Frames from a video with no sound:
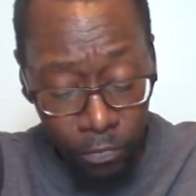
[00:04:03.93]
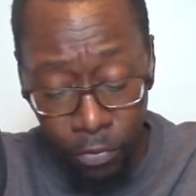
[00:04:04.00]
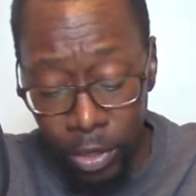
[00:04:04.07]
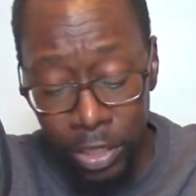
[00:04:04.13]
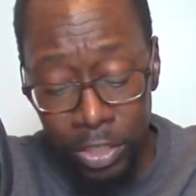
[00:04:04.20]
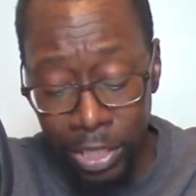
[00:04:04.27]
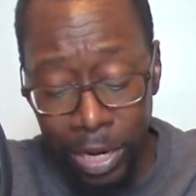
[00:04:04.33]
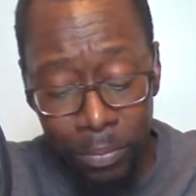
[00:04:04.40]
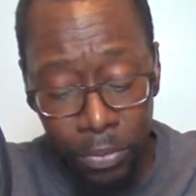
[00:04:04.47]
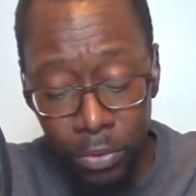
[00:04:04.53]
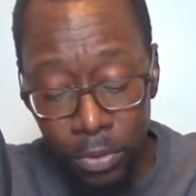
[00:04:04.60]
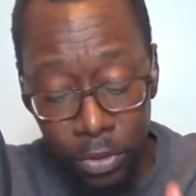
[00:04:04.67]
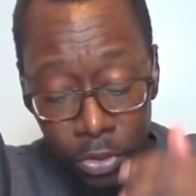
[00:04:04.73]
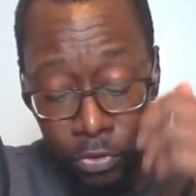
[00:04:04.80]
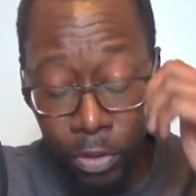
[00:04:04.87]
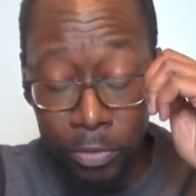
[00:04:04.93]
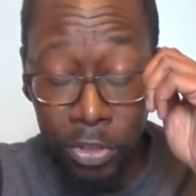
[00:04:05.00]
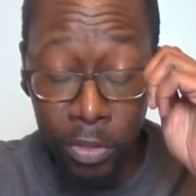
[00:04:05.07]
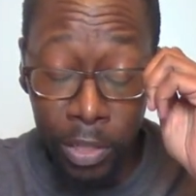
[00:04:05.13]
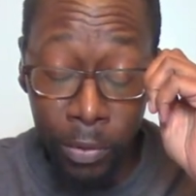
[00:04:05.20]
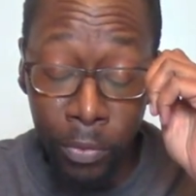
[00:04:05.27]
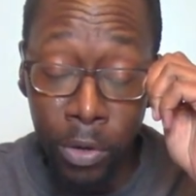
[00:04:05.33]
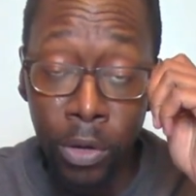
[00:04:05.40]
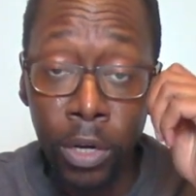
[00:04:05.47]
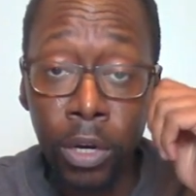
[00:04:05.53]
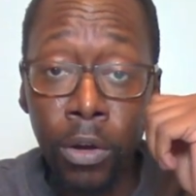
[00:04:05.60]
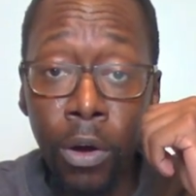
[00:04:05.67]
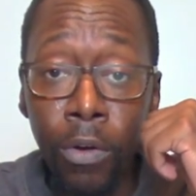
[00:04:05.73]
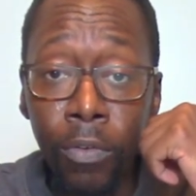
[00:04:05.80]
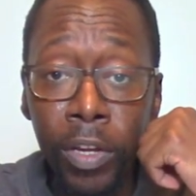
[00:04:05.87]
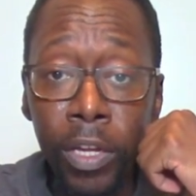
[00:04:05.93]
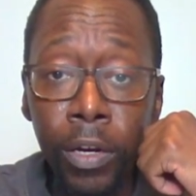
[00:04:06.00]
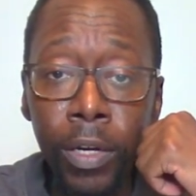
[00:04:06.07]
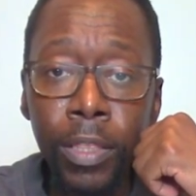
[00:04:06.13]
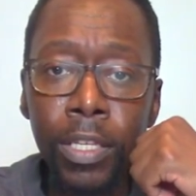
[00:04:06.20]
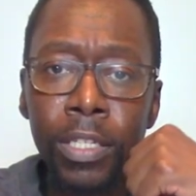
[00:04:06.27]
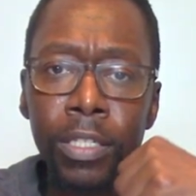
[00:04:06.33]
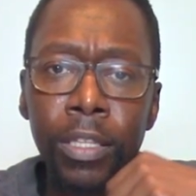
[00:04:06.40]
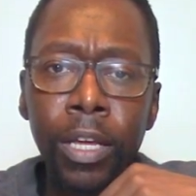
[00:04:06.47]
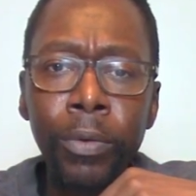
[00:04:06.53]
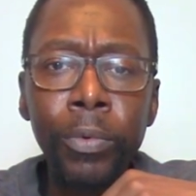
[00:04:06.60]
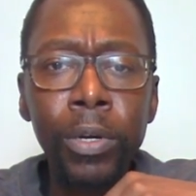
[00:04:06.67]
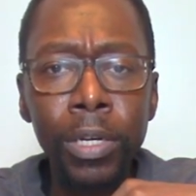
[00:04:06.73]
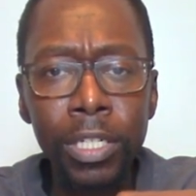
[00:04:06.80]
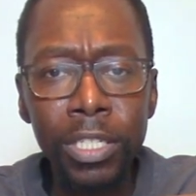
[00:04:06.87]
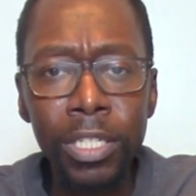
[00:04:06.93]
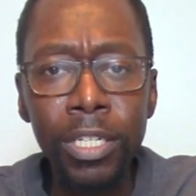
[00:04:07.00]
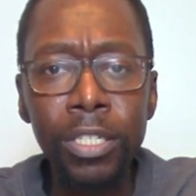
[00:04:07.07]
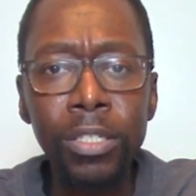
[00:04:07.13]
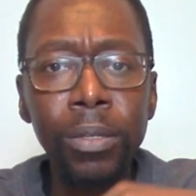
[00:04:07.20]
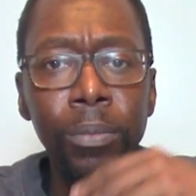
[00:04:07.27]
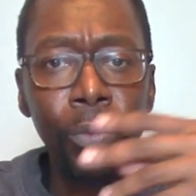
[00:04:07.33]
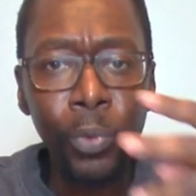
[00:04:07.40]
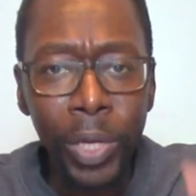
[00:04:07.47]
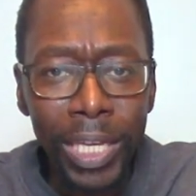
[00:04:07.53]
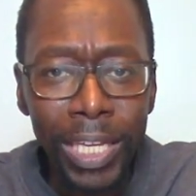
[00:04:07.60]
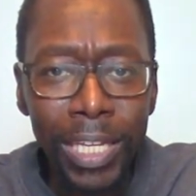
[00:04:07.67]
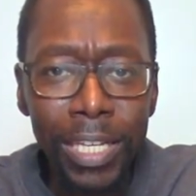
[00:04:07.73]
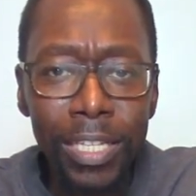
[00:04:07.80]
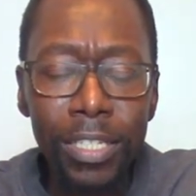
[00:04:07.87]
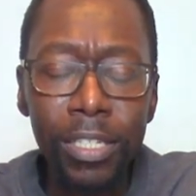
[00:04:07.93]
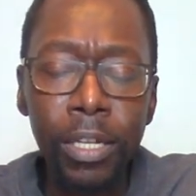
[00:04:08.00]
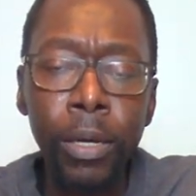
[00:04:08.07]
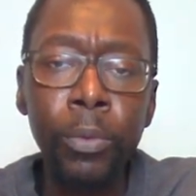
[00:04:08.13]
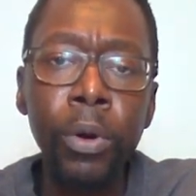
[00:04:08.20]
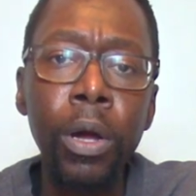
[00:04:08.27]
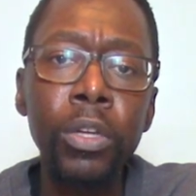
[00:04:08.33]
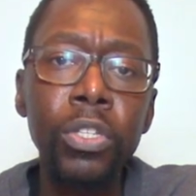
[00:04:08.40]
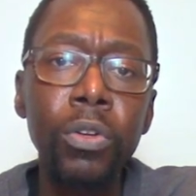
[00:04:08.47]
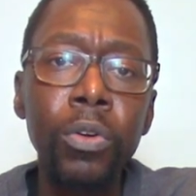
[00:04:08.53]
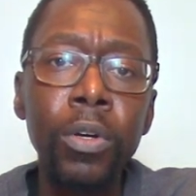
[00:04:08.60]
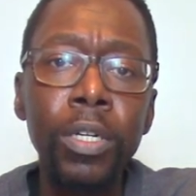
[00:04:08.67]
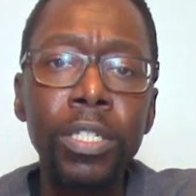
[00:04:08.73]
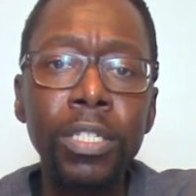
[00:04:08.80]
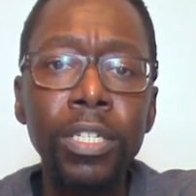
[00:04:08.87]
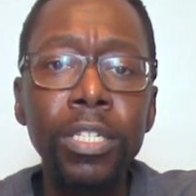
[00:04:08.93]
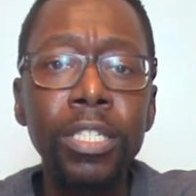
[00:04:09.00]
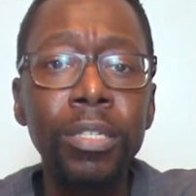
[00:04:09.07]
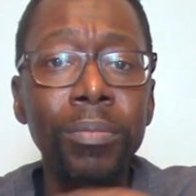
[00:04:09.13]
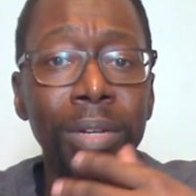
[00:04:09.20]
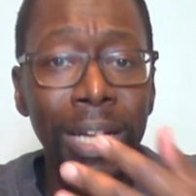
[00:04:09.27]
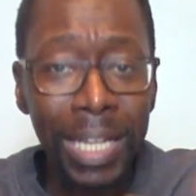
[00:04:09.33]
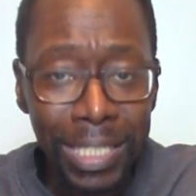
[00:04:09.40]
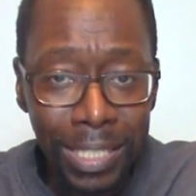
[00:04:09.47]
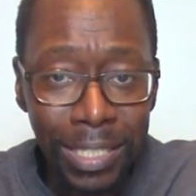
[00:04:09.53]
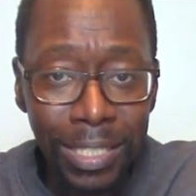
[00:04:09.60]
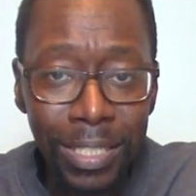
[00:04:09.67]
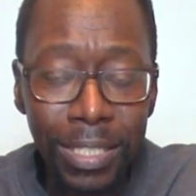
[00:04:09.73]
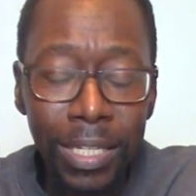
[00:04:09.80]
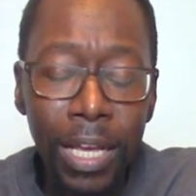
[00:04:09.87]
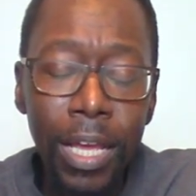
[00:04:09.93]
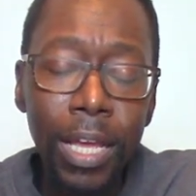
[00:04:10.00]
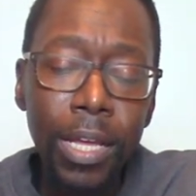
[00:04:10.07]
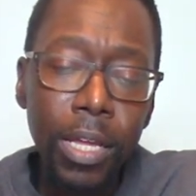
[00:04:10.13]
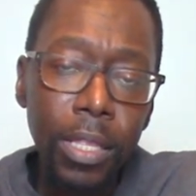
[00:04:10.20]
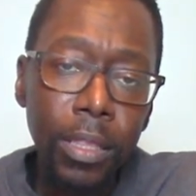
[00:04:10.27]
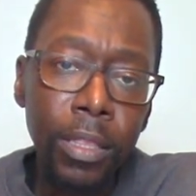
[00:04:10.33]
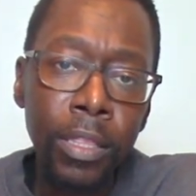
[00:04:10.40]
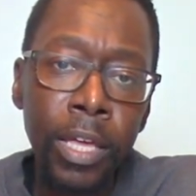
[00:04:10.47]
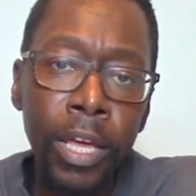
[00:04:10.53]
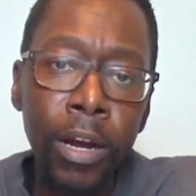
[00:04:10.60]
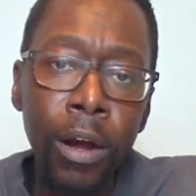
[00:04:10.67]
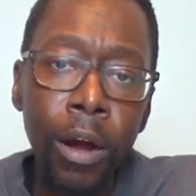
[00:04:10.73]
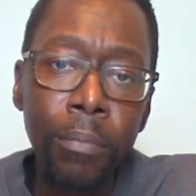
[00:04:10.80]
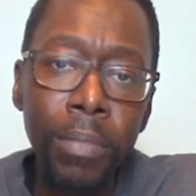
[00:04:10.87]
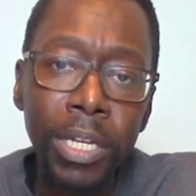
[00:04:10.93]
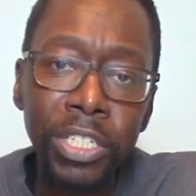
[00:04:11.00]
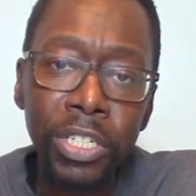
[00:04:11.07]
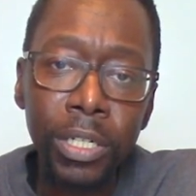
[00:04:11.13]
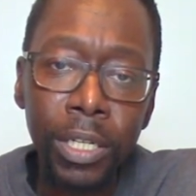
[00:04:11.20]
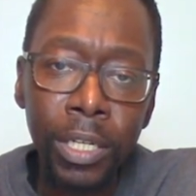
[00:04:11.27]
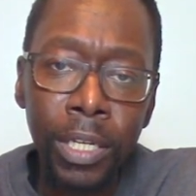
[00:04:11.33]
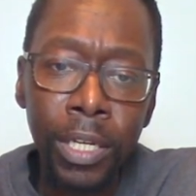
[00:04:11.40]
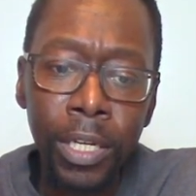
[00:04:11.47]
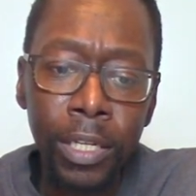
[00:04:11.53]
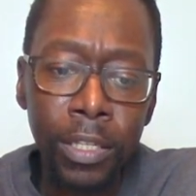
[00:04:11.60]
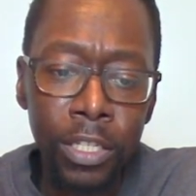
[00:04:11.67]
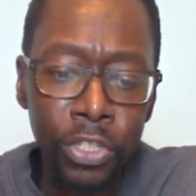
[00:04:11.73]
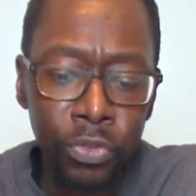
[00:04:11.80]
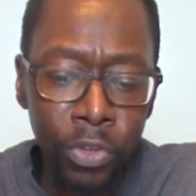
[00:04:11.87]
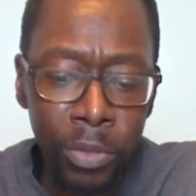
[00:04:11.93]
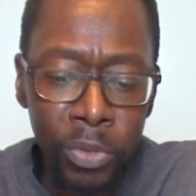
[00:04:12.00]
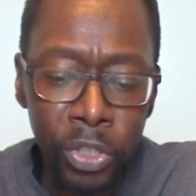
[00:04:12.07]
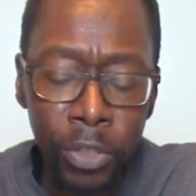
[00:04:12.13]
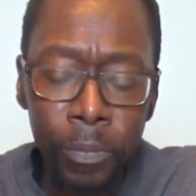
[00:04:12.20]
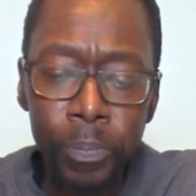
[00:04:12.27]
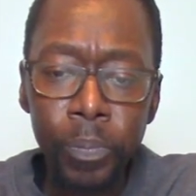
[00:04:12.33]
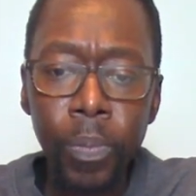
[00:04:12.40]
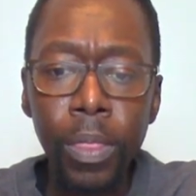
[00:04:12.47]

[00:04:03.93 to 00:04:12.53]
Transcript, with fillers: for example, the scripture that we're going to go over here in this study, we're going to see some we's and we're also going to see some us's that are mentioned in this scripture.